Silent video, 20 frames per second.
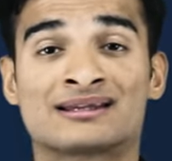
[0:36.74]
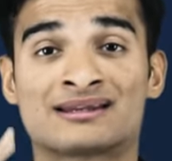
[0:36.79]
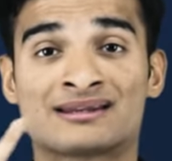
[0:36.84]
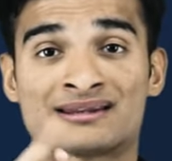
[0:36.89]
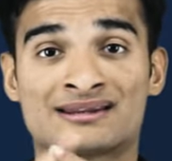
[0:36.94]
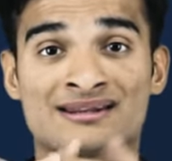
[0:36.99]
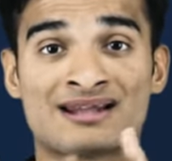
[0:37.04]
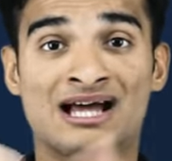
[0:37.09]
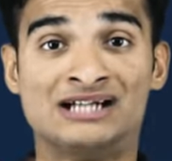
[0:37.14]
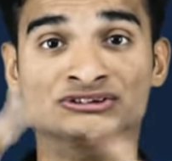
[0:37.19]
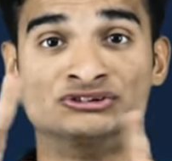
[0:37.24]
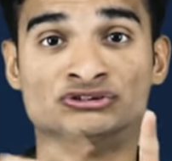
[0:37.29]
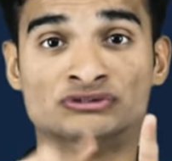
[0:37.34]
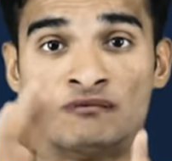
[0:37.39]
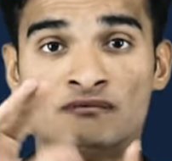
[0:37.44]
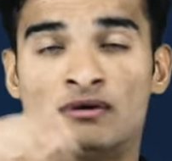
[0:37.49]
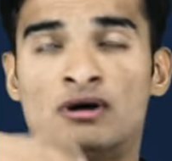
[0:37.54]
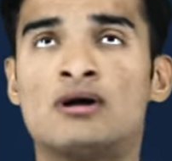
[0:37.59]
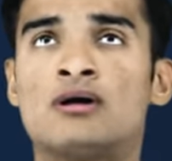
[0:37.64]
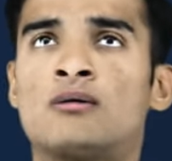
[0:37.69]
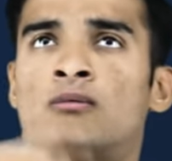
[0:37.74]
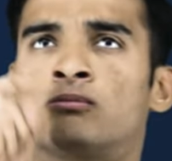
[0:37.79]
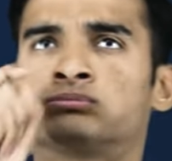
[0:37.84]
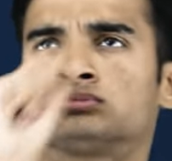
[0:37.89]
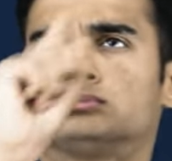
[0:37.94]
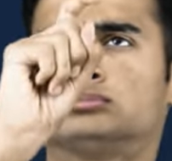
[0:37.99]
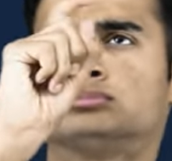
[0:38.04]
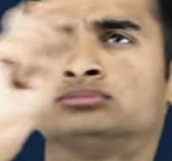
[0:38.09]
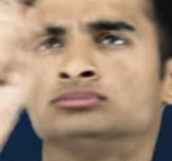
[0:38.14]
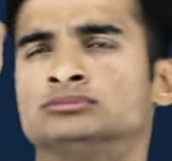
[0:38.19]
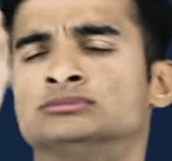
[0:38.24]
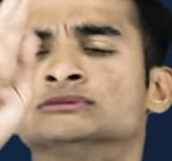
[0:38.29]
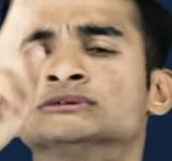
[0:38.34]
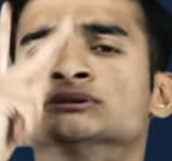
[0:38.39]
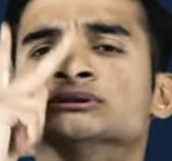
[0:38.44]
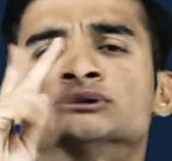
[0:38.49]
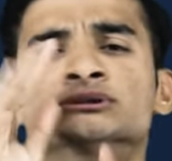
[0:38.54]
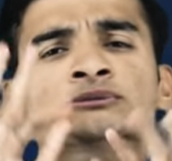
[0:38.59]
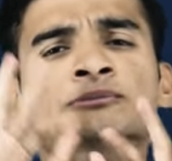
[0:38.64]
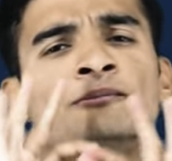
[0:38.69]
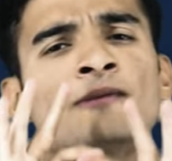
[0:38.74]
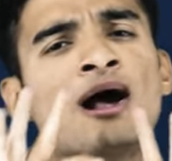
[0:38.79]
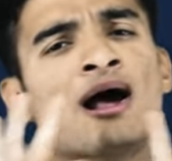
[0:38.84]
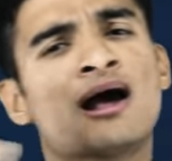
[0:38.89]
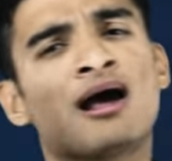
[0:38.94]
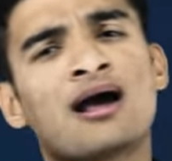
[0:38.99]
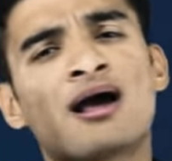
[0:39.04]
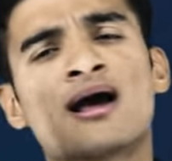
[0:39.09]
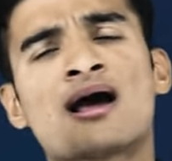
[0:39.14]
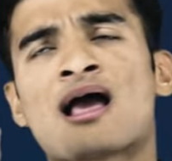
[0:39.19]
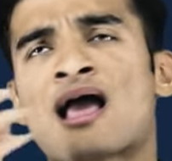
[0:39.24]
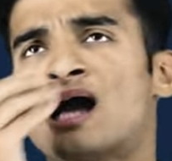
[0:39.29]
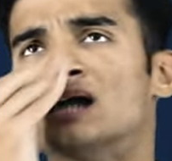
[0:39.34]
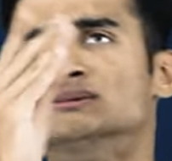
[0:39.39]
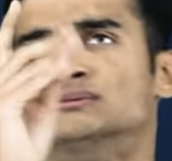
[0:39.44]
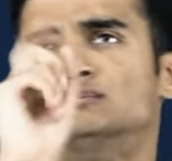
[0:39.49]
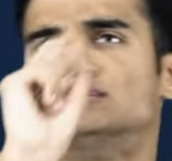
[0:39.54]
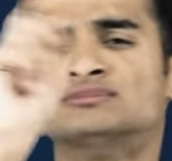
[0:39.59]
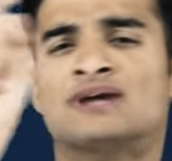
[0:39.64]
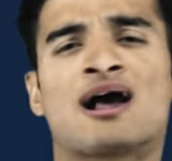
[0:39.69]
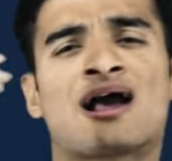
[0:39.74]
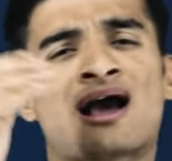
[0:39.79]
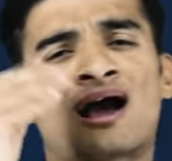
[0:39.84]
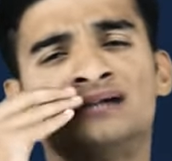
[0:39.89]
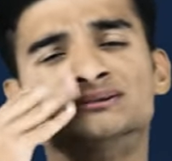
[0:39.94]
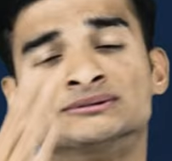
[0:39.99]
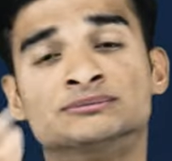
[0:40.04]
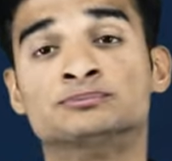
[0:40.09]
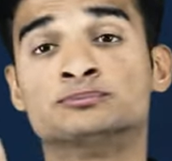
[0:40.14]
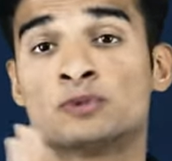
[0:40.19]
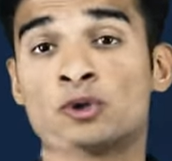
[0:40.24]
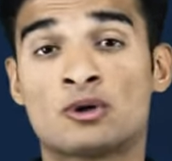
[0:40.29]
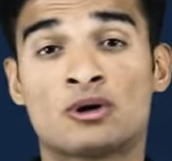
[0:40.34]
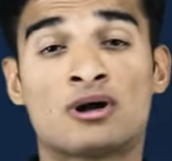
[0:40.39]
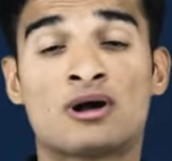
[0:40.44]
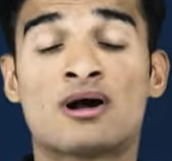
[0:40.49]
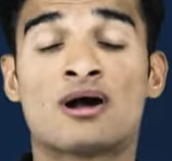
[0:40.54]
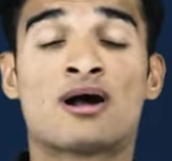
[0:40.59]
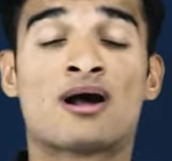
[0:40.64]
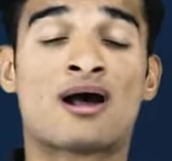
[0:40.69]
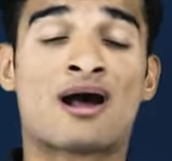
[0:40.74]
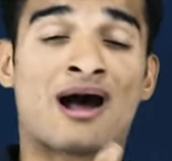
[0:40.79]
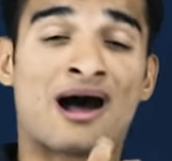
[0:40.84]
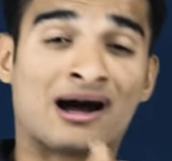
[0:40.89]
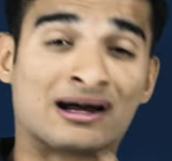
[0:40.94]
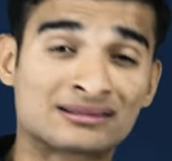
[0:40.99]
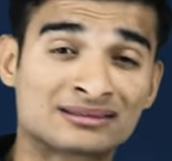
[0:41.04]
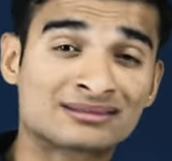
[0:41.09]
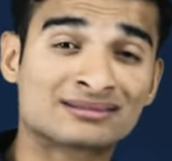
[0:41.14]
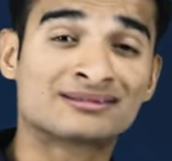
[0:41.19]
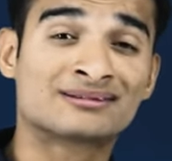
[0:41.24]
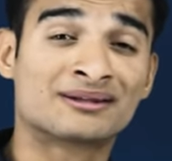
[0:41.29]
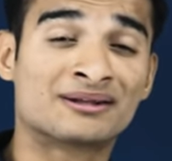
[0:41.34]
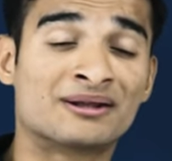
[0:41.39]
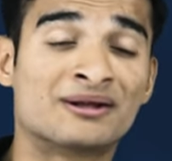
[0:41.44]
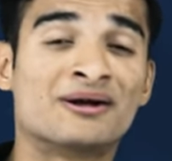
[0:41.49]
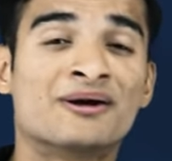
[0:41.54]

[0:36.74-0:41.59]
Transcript: With Tally software, the tools are designed, making it simplifying for the users.